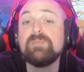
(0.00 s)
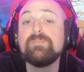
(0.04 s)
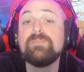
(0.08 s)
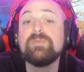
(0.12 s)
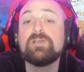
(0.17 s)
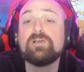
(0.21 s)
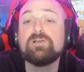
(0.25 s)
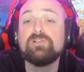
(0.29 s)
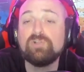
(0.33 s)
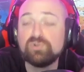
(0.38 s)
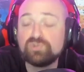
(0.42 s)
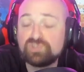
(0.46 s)
be
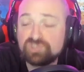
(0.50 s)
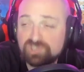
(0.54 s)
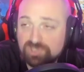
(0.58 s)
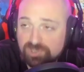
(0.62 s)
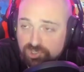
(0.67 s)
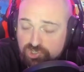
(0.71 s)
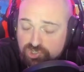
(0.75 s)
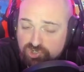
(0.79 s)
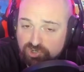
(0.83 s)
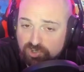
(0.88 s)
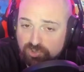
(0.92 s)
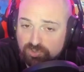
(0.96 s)
close to
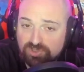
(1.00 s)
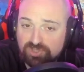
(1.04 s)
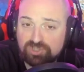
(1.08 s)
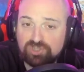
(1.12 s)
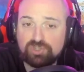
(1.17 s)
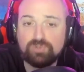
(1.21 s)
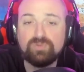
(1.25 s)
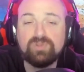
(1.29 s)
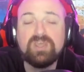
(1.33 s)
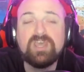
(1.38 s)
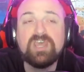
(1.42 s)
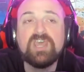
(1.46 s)
the truth, and
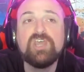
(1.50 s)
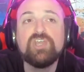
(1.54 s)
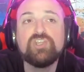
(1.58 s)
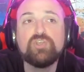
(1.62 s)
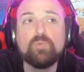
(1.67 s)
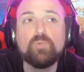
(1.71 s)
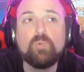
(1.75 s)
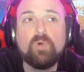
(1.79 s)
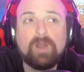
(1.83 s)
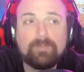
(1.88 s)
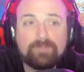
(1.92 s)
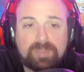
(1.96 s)

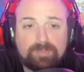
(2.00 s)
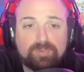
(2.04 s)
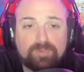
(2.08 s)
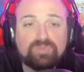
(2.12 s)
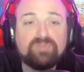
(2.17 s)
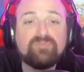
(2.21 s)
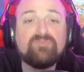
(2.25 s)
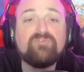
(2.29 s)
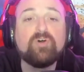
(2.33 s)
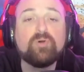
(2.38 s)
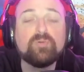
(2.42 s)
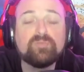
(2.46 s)
you want people
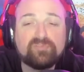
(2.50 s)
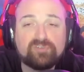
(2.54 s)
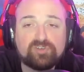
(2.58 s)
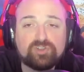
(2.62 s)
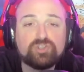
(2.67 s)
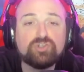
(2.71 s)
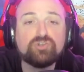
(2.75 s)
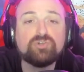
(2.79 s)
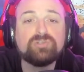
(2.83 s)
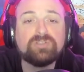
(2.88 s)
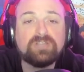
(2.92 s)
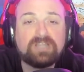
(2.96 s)
to vote for your